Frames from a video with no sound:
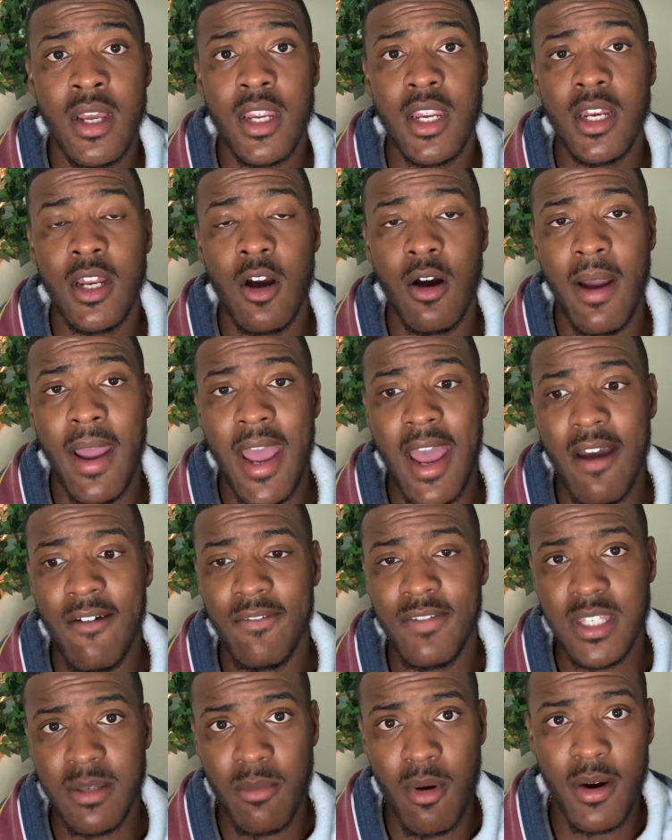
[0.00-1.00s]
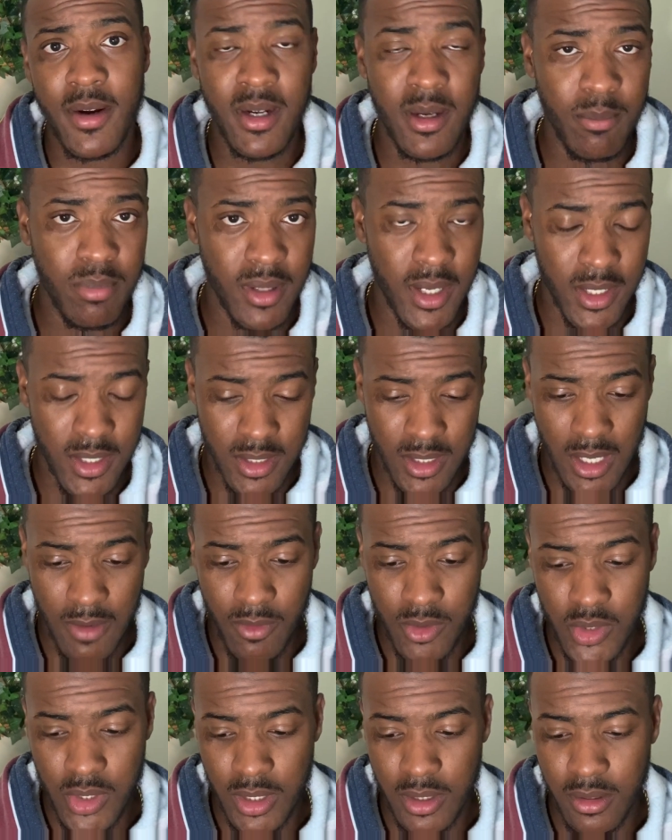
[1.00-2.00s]
have some marketing in place,
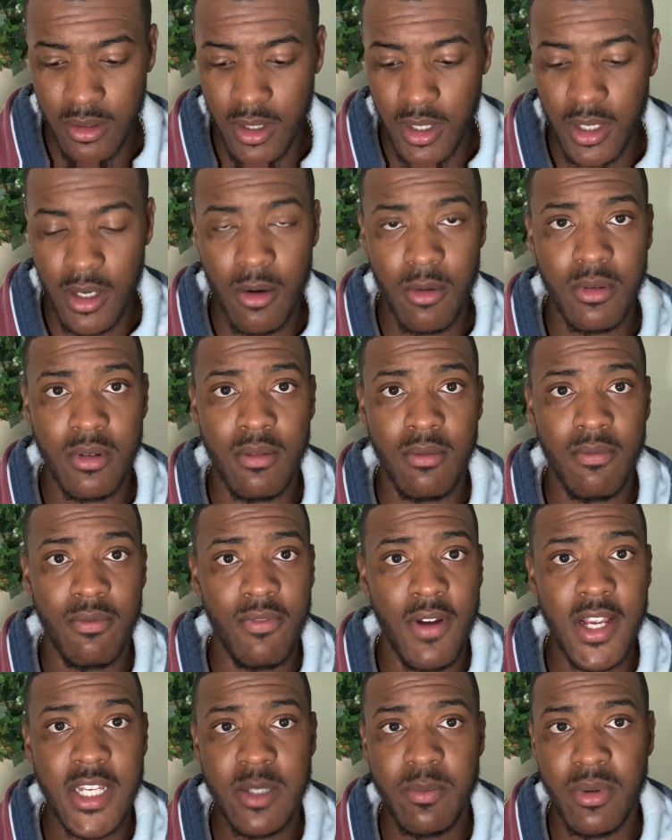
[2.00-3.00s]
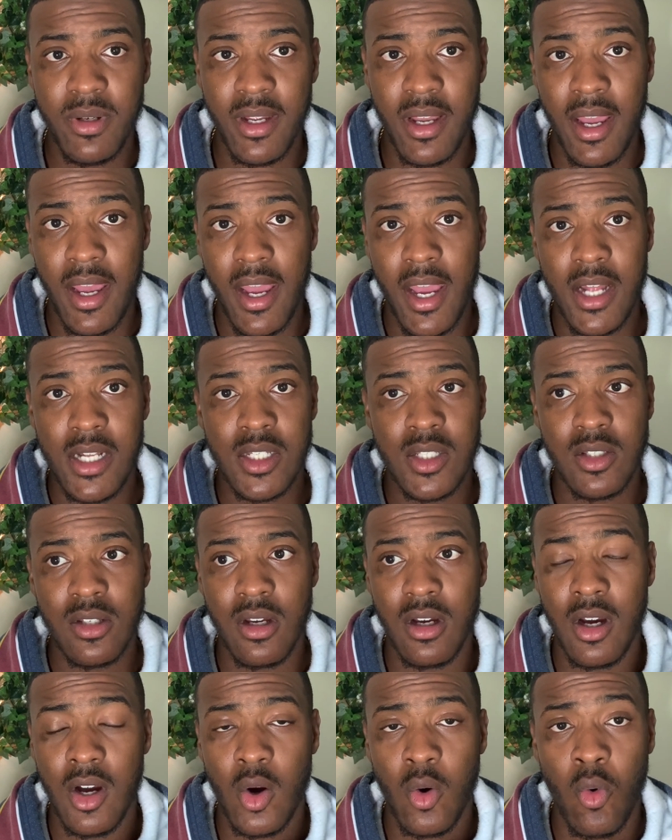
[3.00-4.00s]
leveraging, Facebook ads
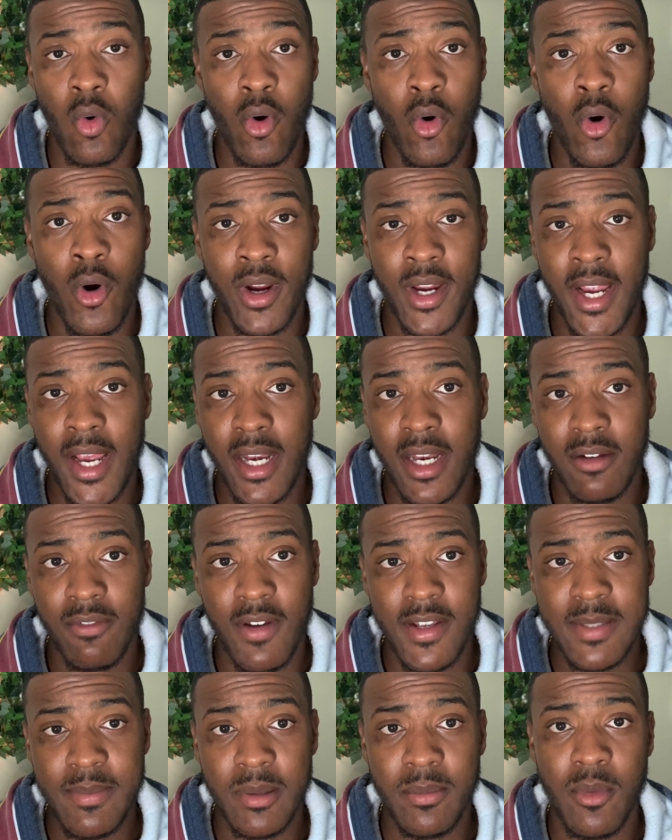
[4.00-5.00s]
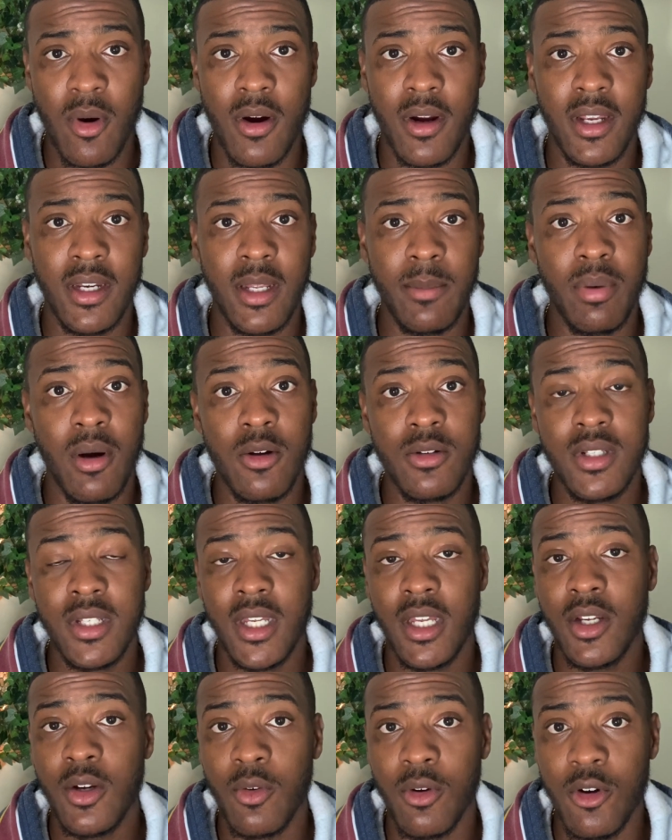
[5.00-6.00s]
or organic Facebook marketing, posting
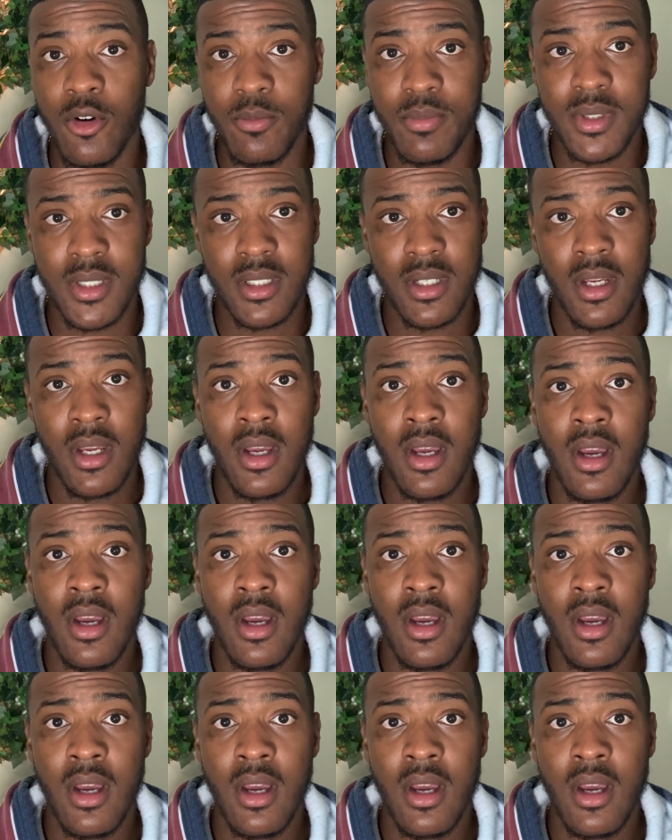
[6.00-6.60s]
in groups.